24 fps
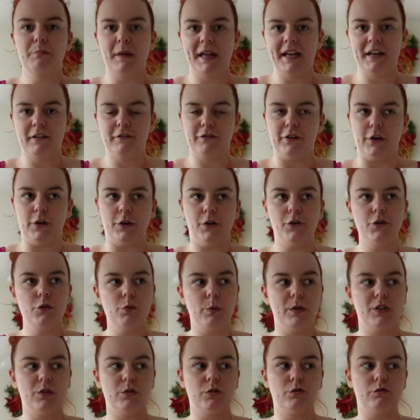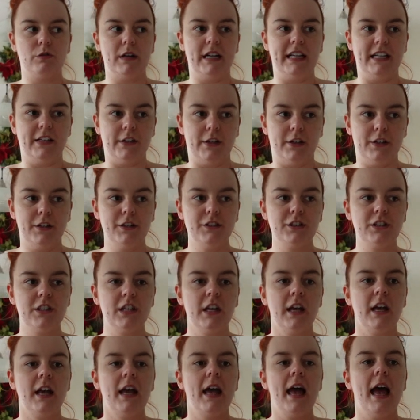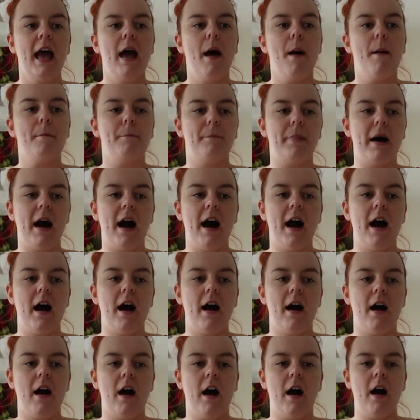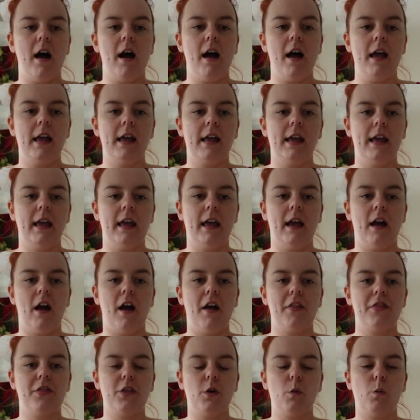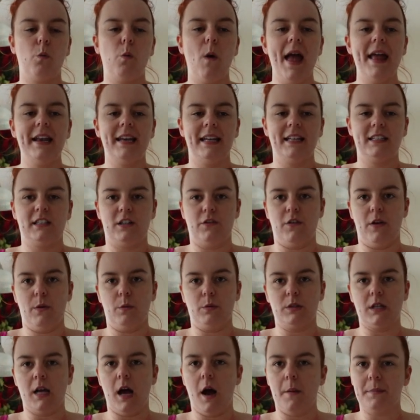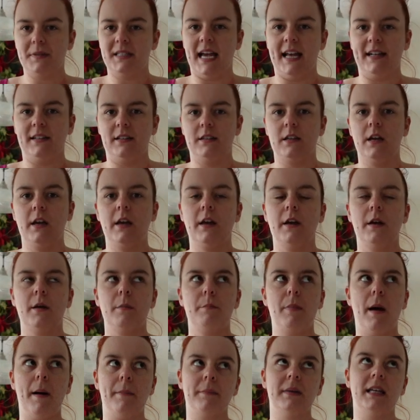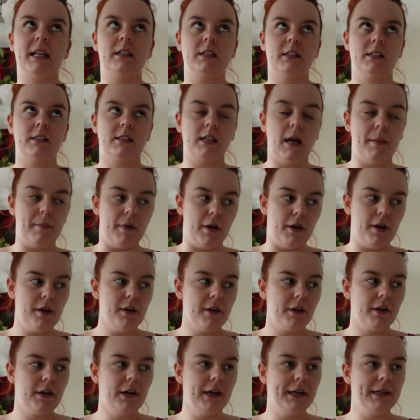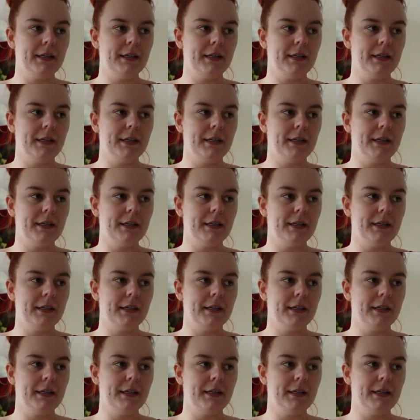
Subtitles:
Blink food, which was really good, but the wetness of it was like upsetting Pumpkin's stomach.